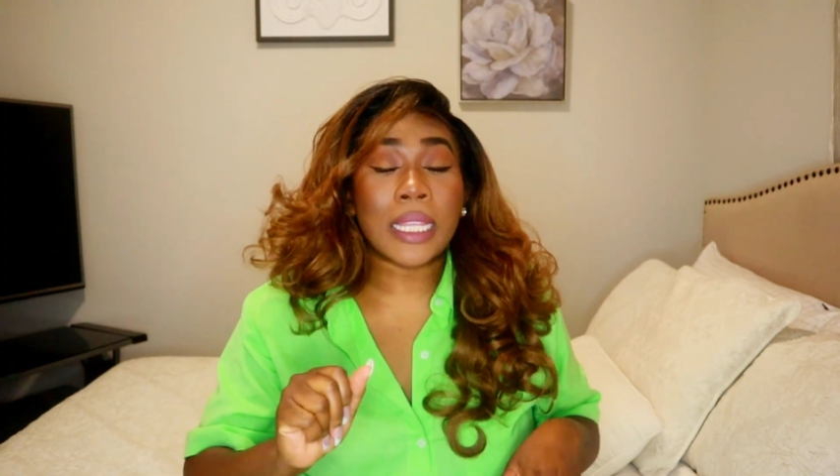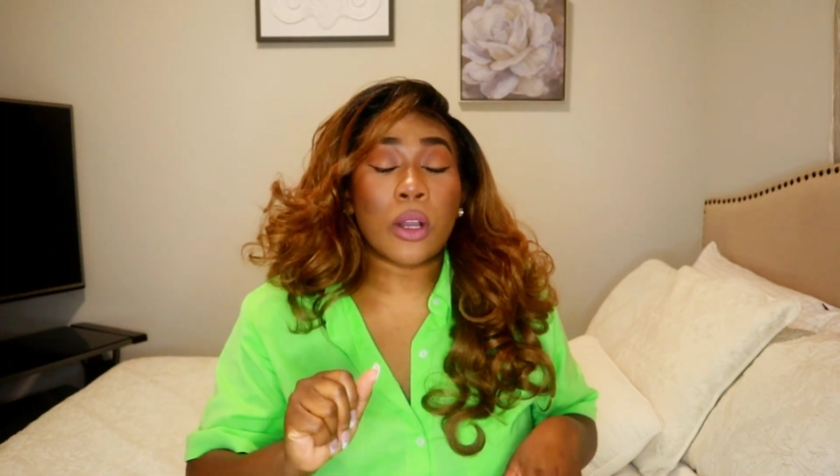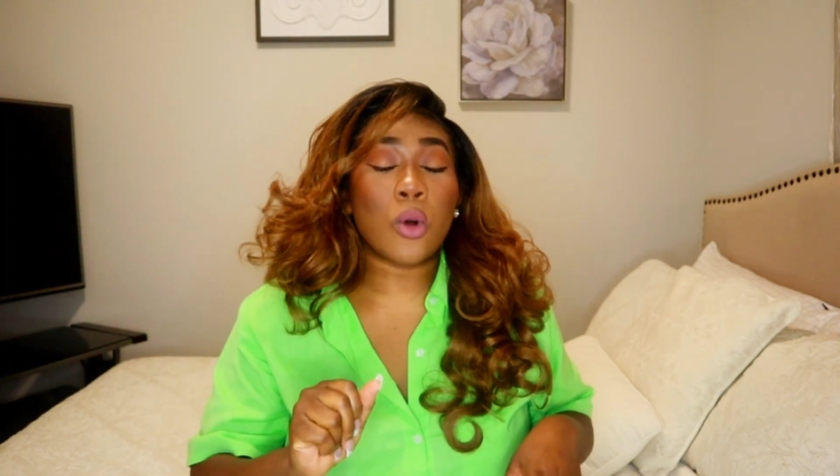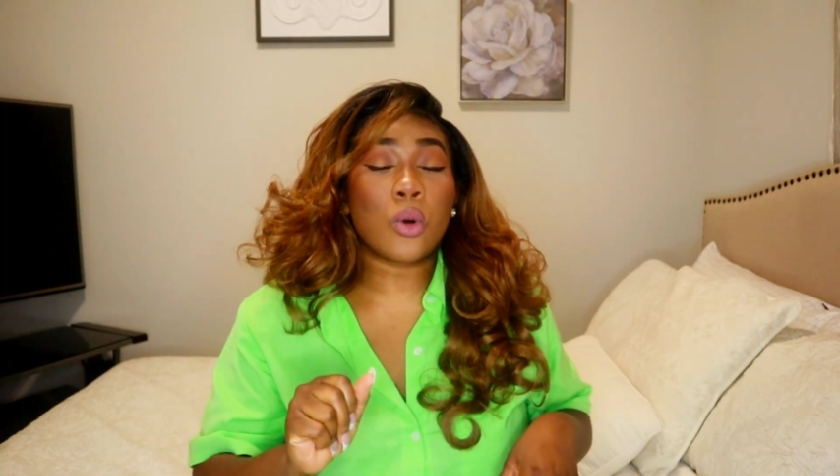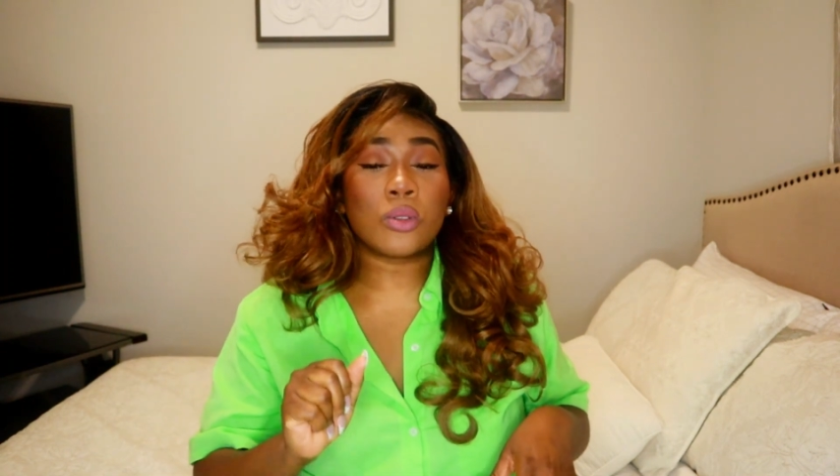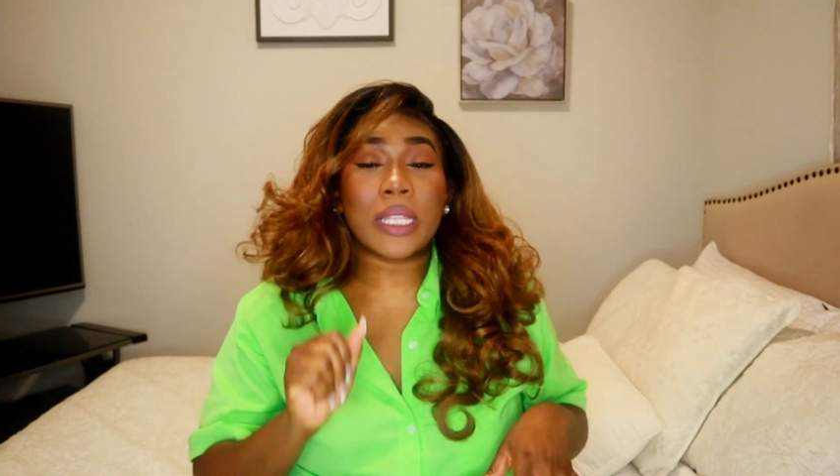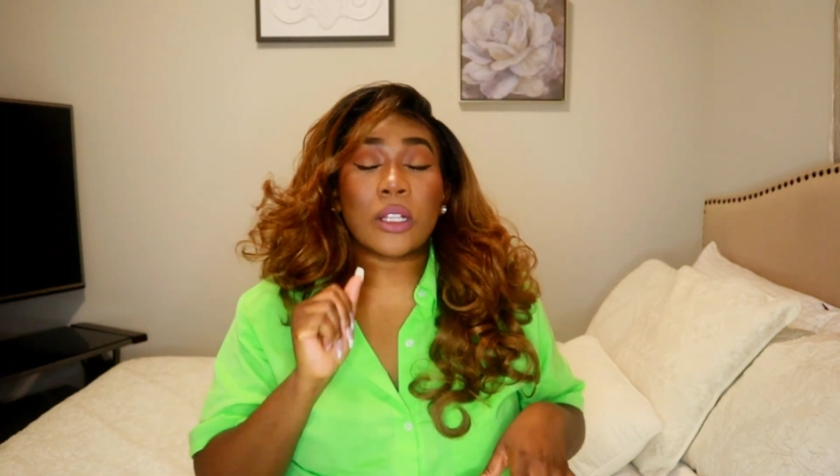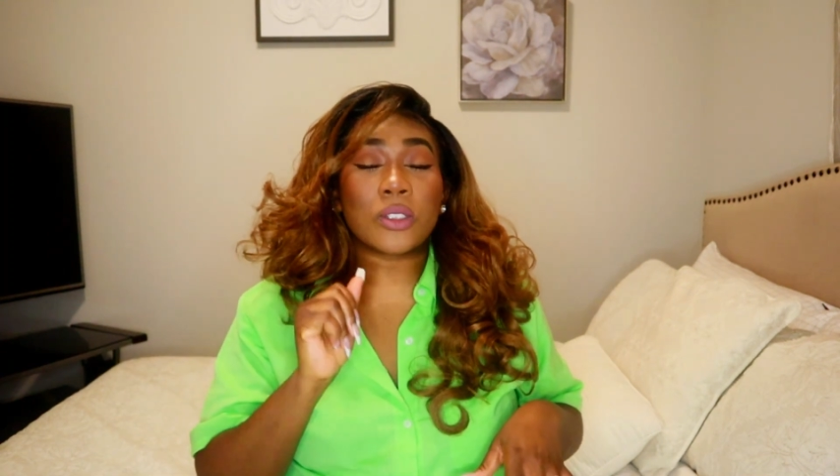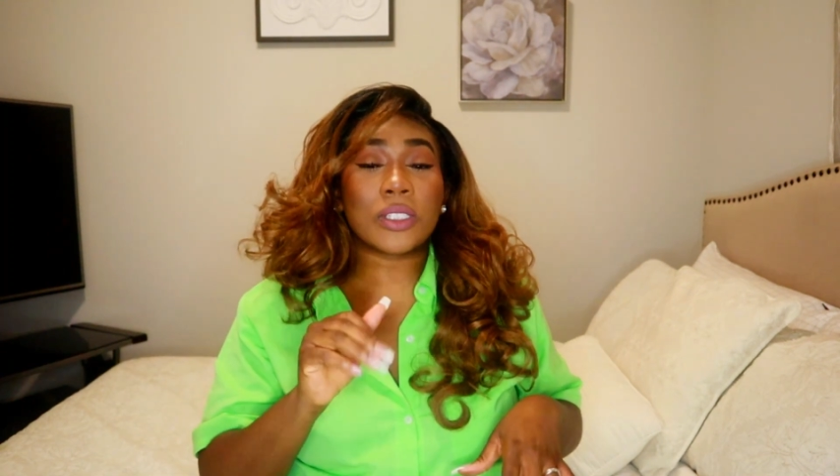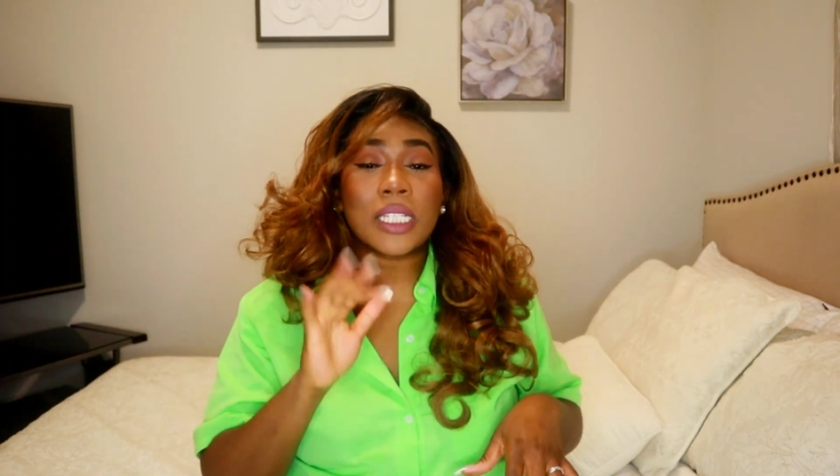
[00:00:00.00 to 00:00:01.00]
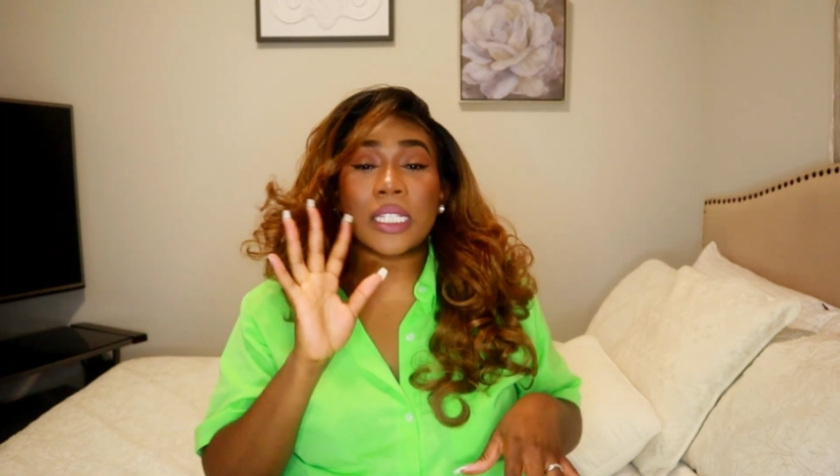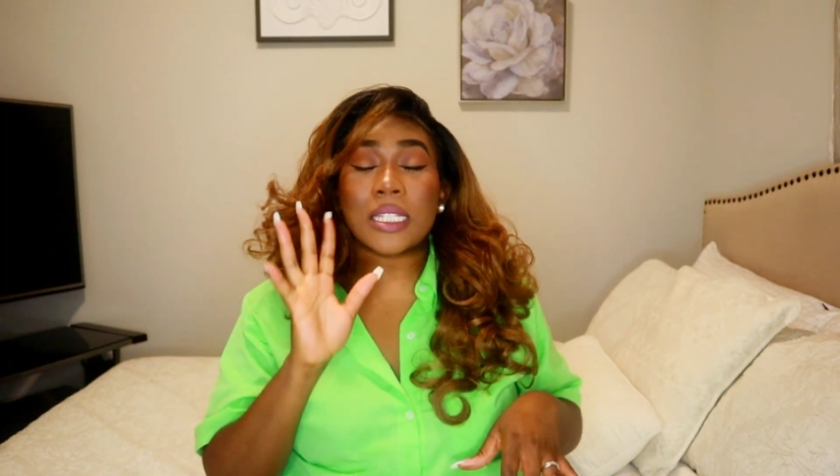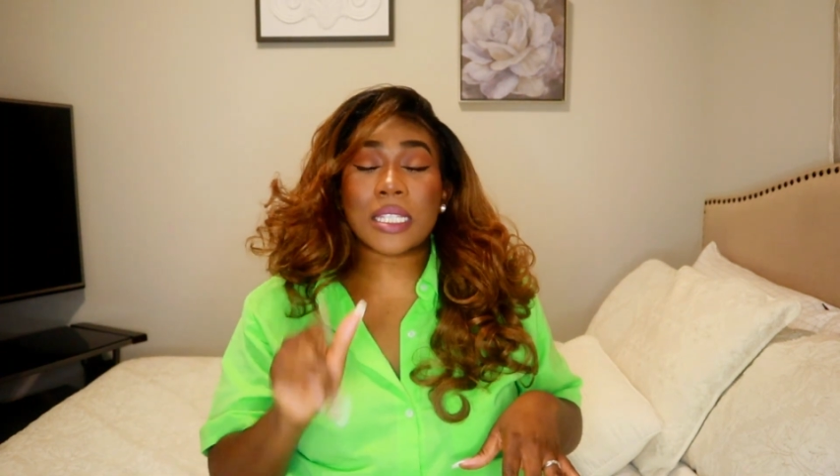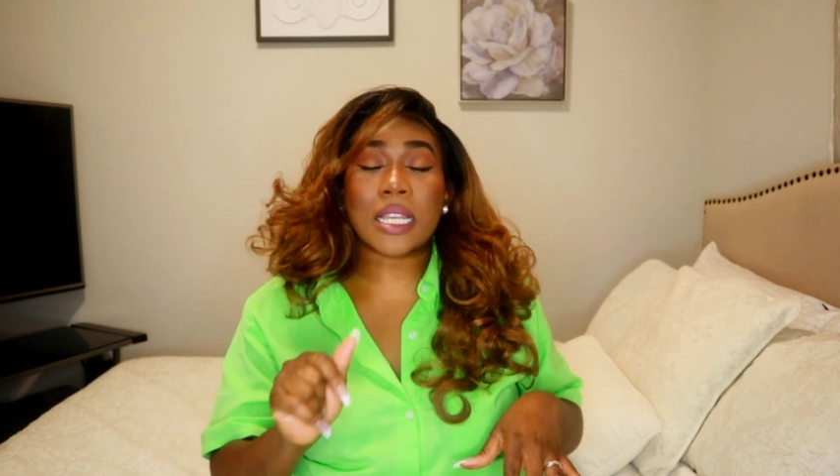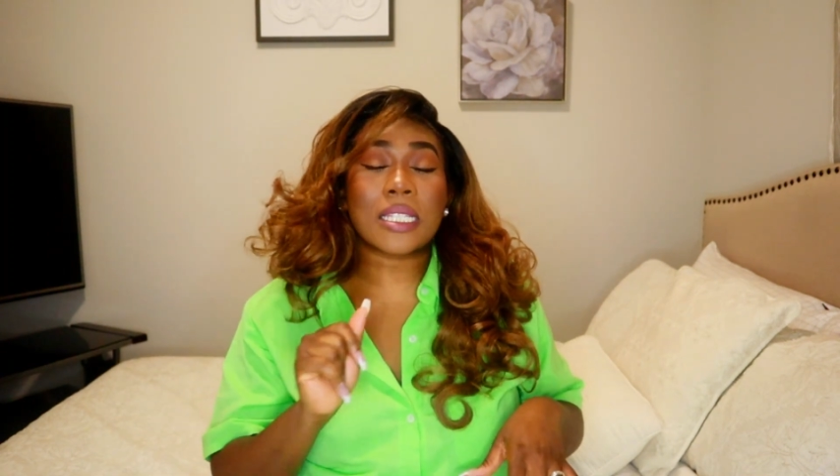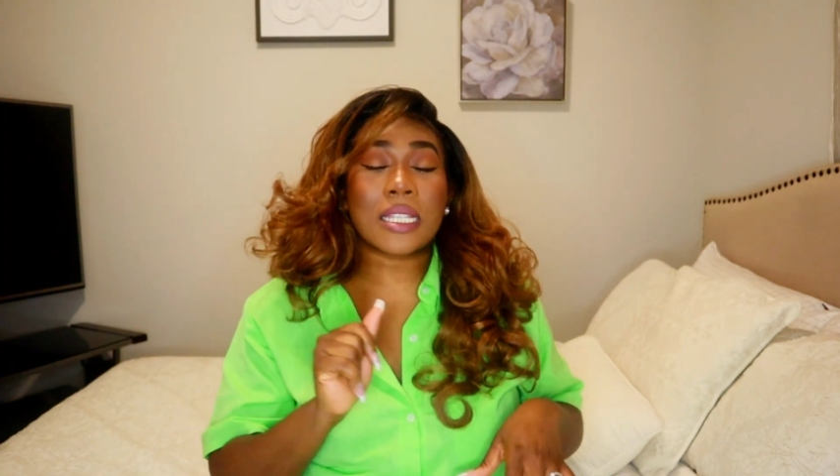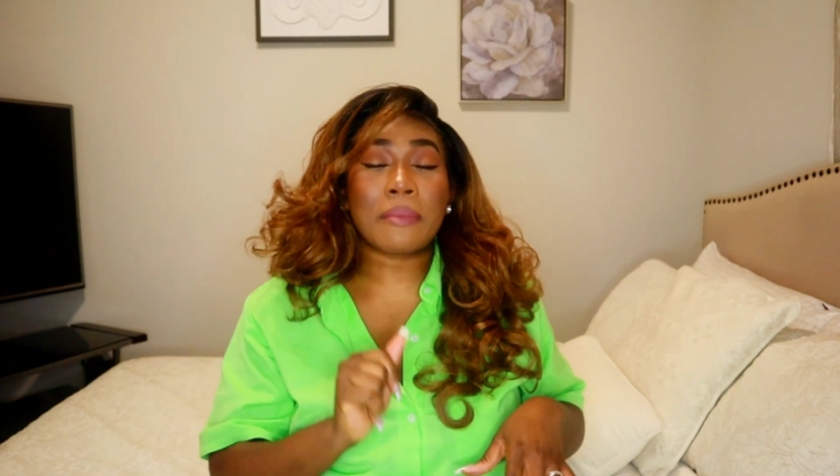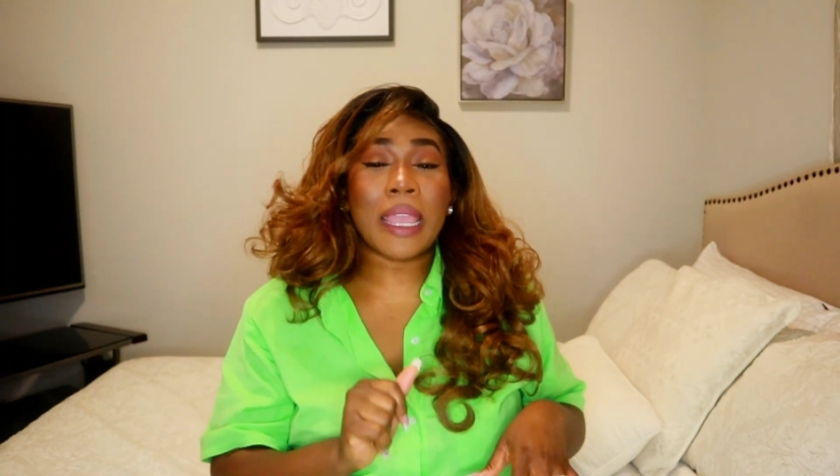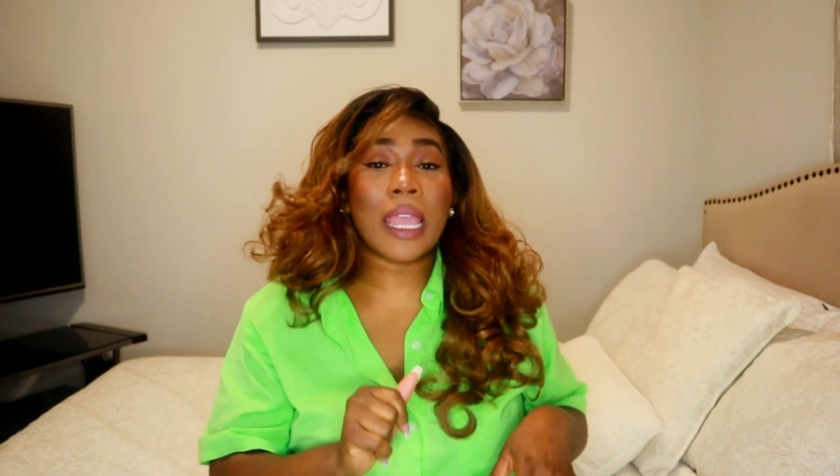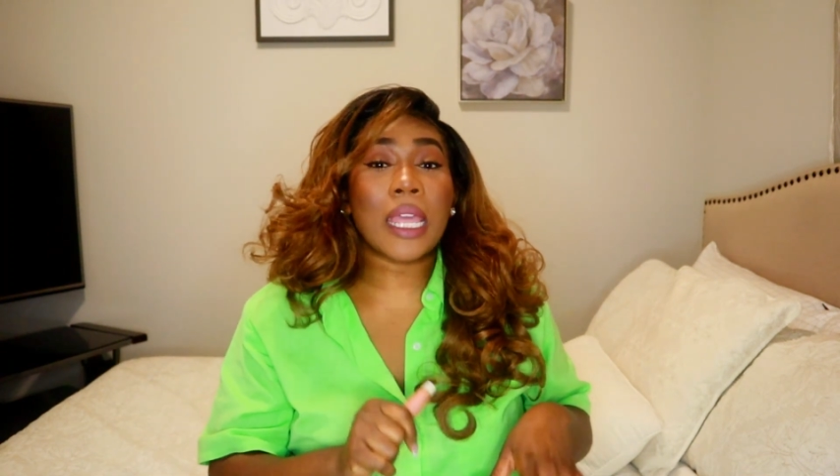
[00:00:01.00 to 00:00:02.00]
the old, elderly, disgusting
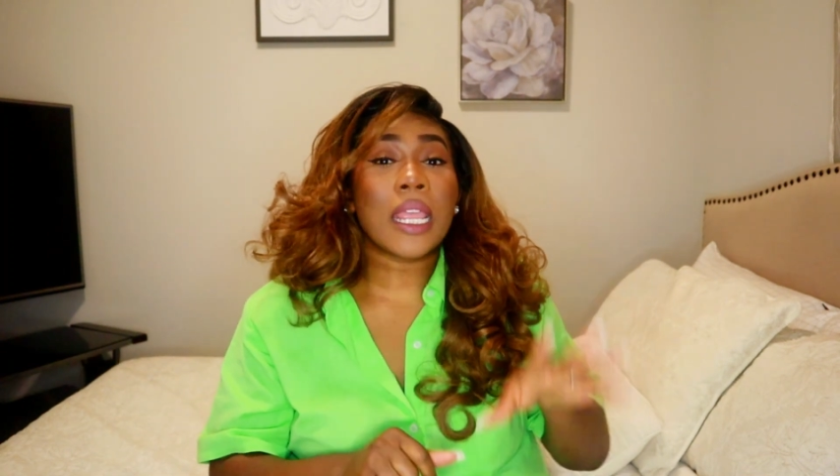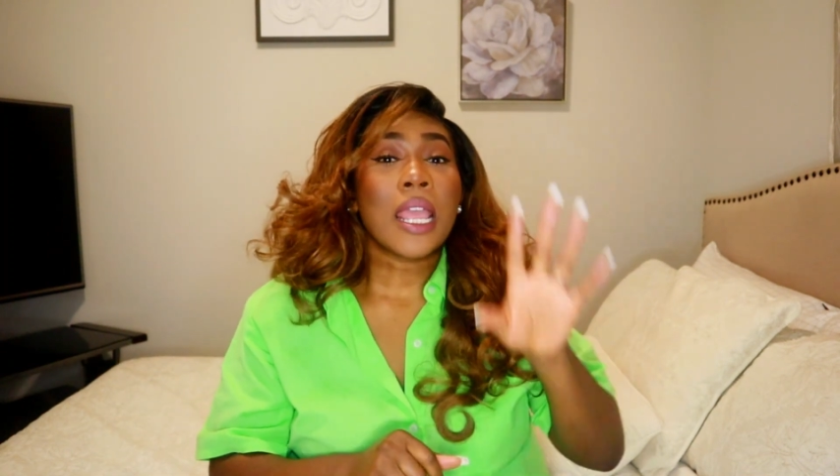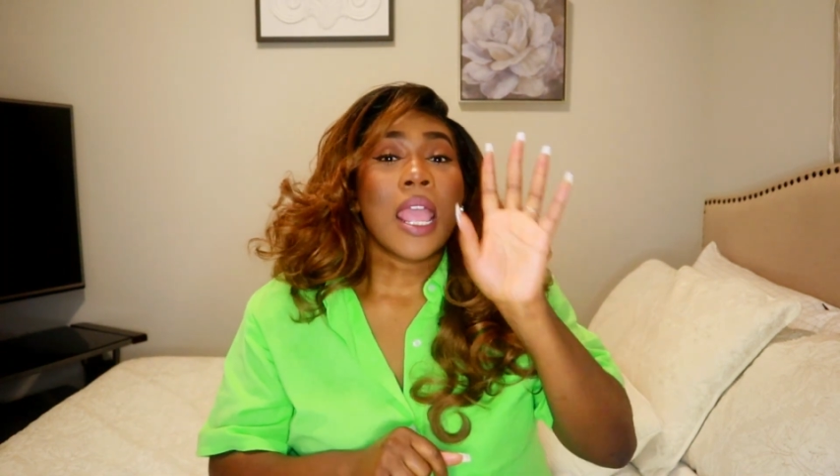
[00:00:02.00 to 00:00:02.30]
man,